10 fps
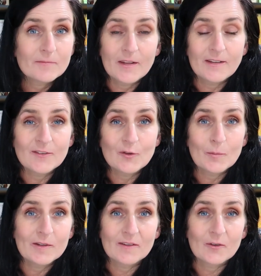any
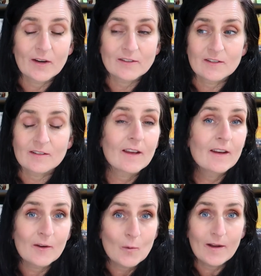stupid distractions. And
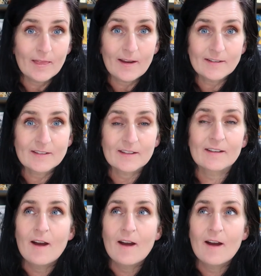I quite liked it.